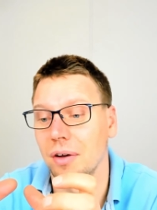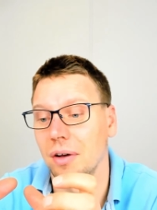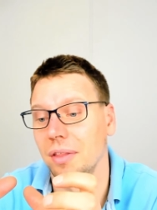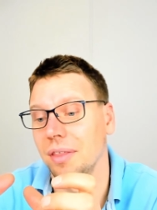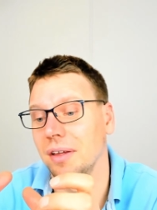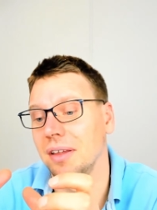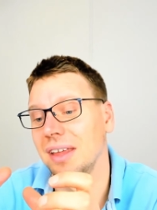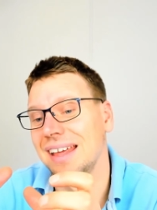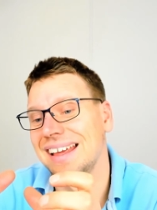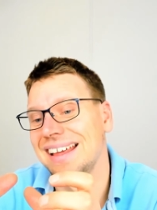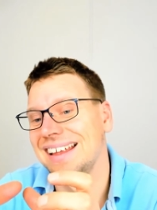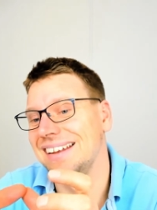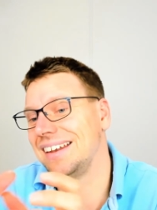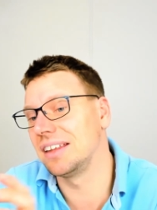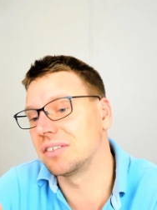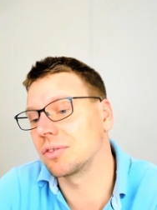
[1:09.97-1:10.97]
other
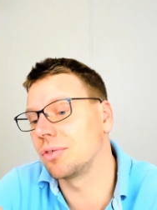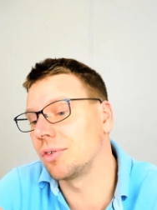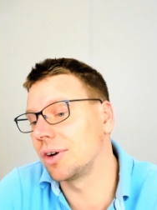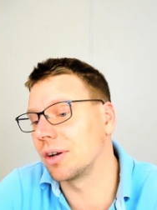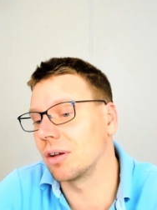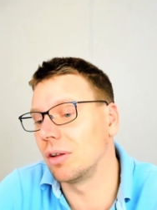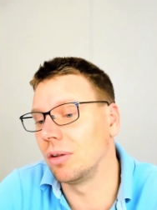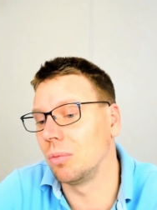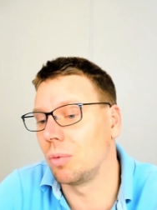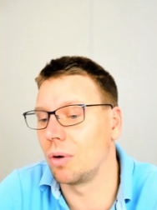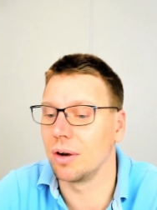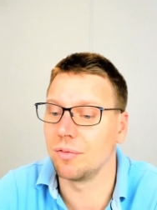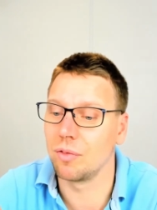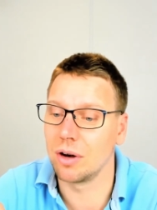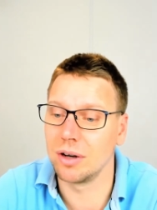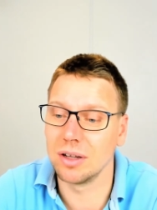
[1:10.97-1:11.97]
less critical
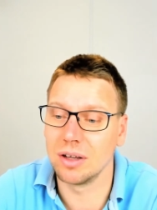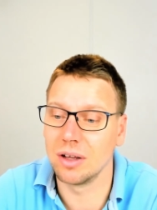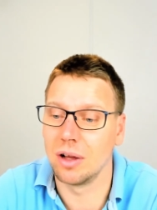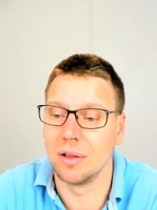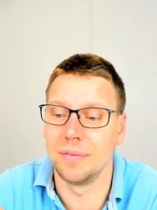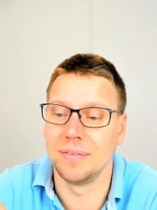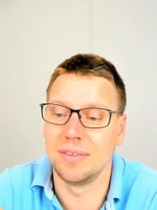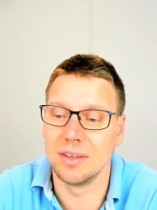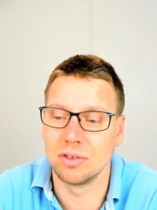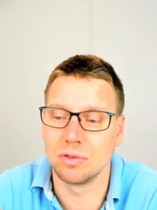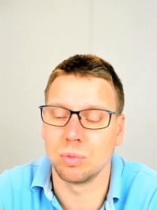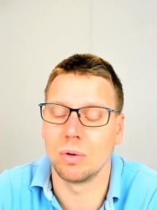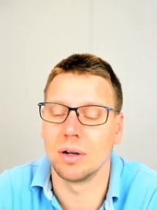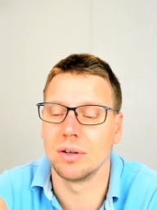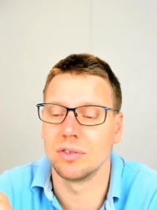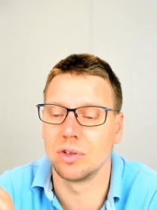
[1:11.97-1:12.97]
one running on this
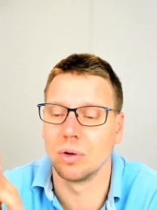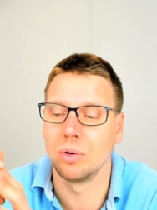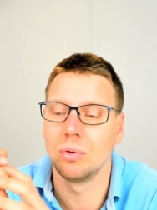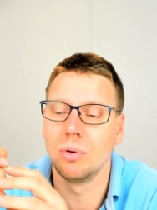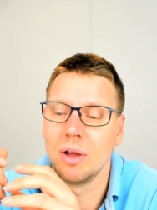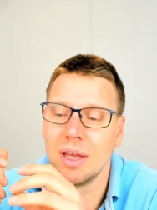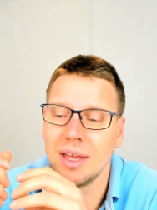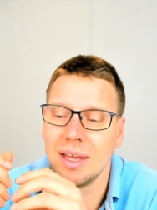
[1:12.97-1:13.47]
one. So